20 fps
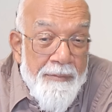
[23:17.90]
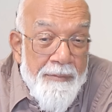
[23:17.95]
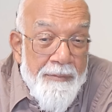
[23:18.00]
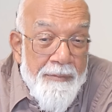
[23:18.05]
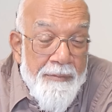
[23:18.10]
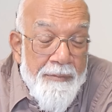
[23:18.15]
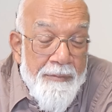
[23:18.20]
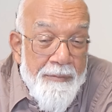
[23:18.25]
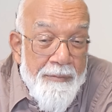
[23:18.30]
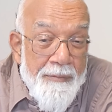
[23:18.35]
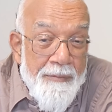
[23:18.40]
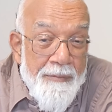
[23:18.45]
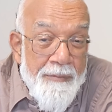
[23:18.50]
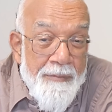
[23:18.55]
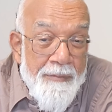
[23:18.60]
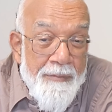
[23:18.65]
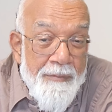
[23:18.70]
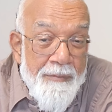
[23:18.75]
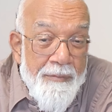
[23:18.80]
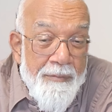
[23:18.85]

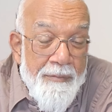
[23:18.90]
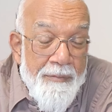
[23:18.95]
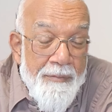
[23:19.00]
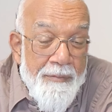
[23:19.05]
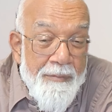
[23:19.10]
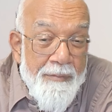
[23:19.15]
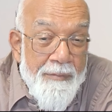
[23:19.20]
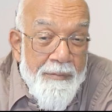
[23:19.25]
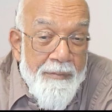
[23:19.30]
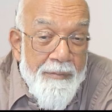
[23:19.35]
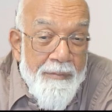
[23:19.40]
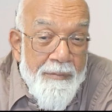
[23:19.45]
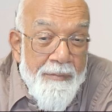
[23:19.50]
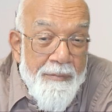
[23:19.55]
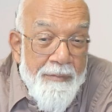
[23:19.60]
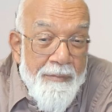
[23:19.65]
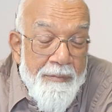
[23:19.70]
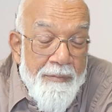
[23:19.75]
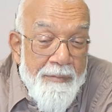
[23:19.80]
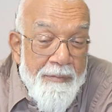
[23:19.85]

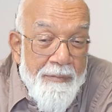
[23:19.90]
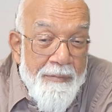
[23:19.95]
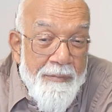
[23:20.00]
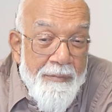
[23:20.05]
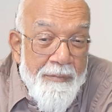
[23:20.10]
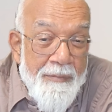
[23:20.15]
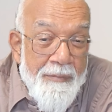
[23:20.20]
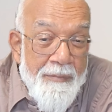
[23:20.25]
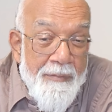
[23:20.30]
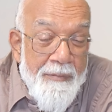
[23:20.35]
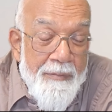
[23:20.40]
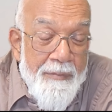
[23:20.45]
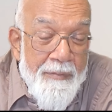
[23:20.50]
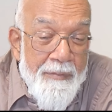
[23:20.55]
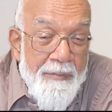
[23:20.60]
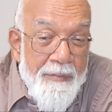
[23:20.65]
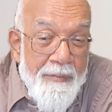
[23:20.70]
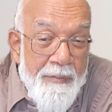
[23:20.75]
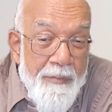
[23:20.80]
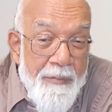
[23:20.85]

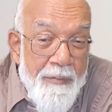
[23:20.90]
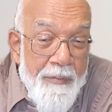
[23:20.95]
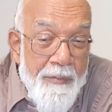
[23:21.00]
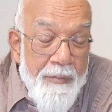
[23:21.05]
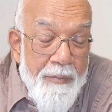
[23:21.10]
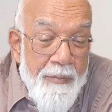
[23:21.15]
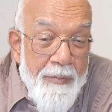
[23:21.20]
No one is speaking in this clip.